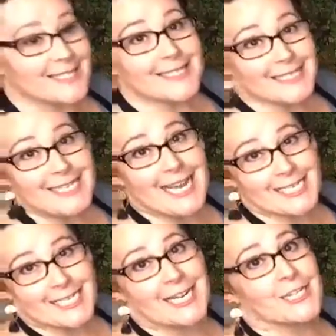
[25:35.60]
because it's a
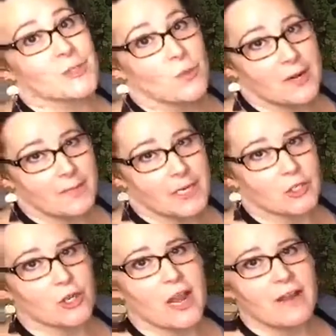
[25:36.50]
desk and I just want to make
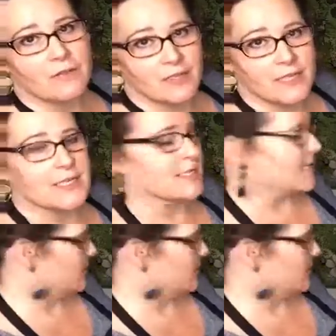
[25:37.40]
sure everything is